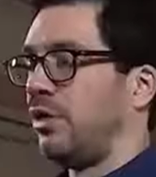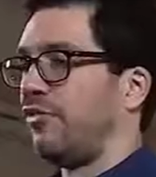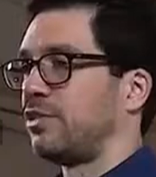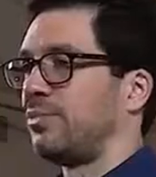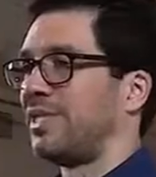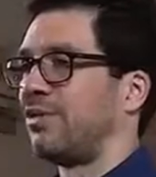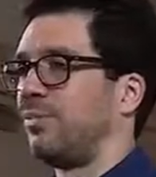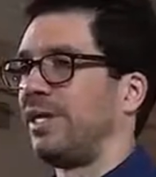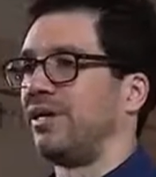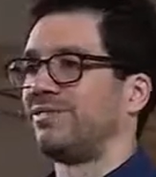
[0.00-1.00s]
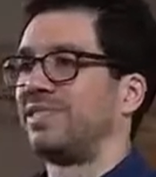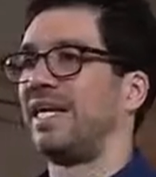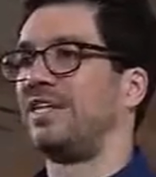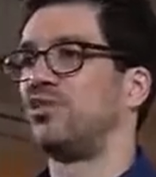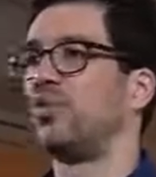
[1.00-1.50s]
An investment that will pay off
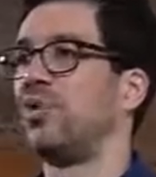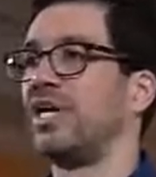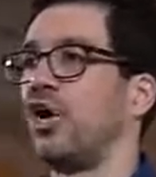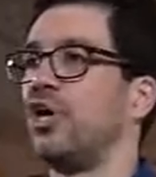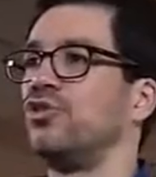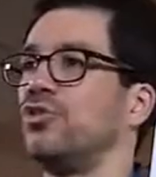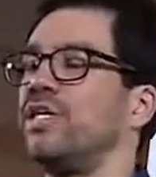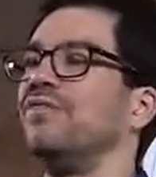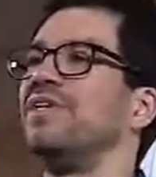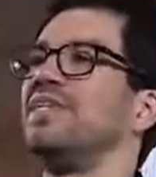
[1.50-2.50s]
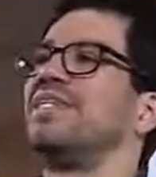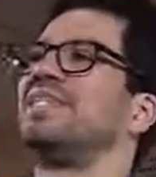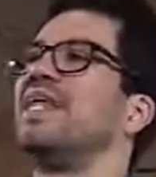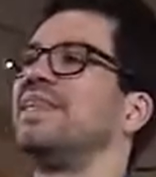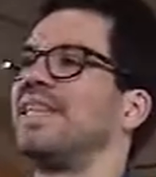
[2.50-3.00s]
10, 20, 100, even
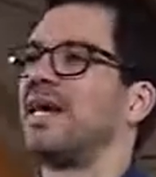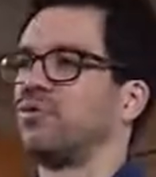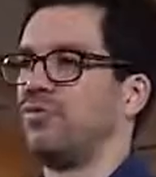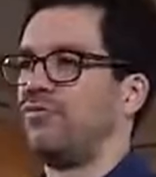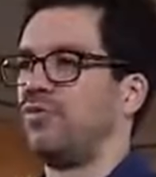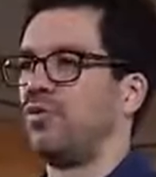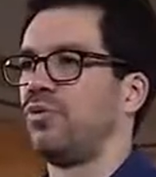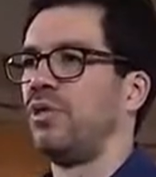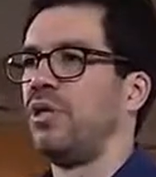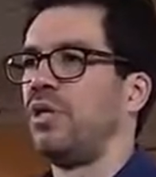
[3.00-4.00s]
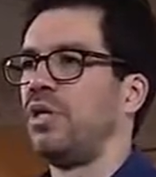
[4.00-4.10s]
10,000 fold.